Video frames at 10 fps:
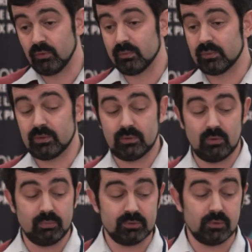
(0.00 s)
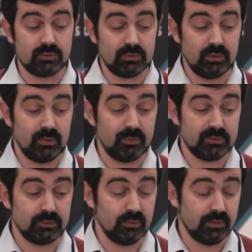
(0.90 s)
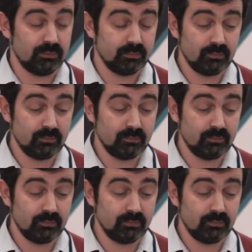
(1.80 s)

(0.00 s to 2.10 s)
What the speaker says: from open source repository.